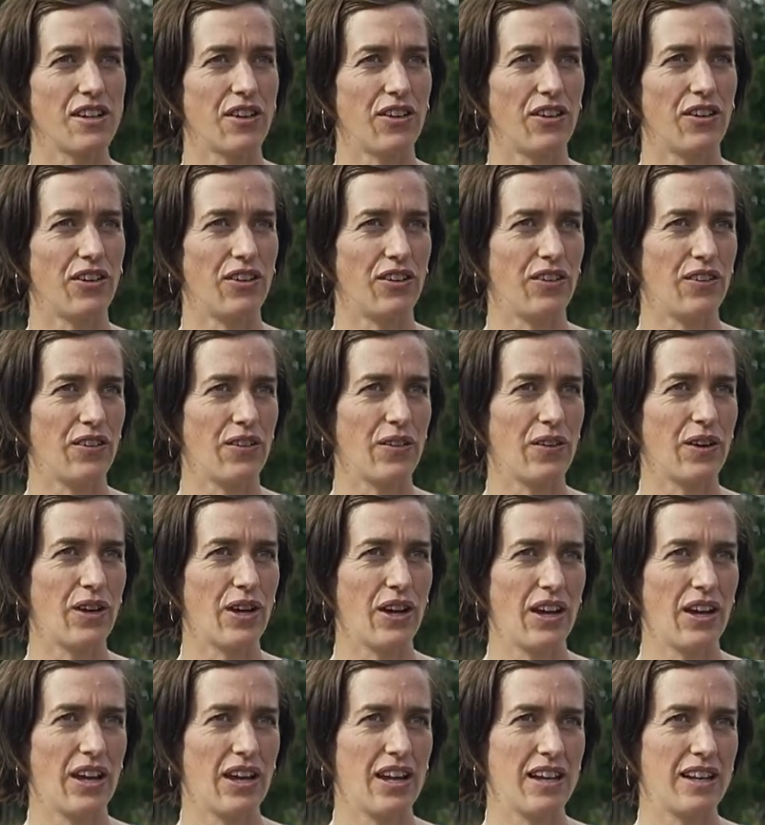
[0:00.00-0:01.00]
who
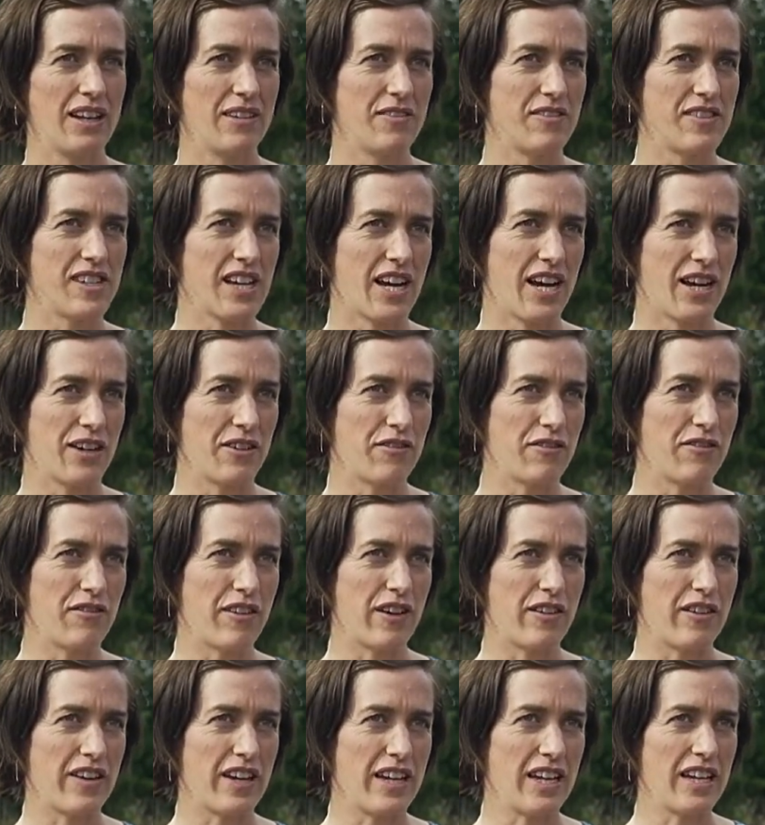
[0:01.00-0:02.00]
lived kind of
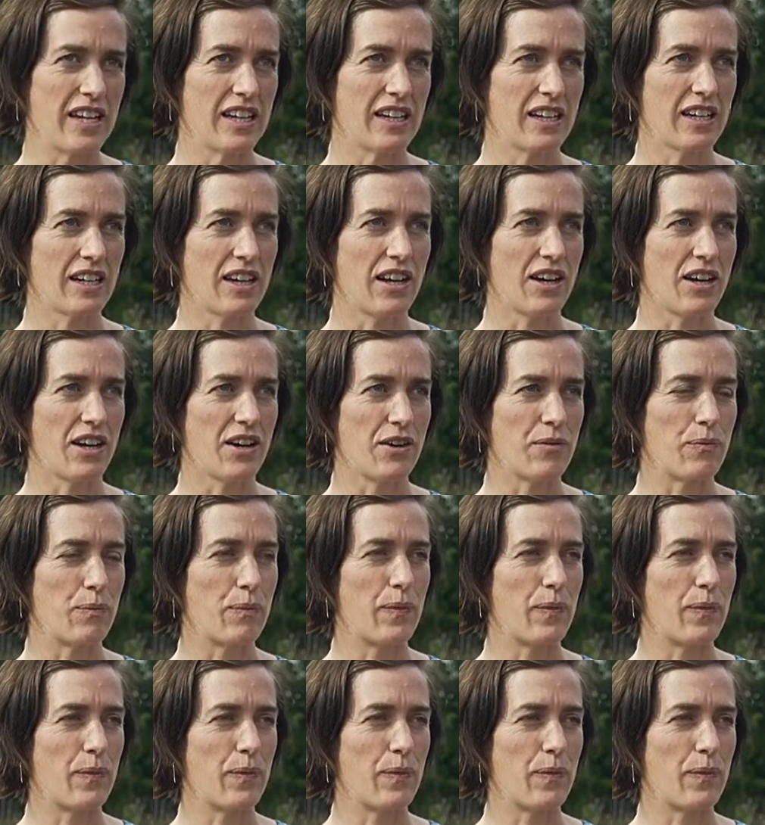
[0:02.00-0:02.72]
very uh,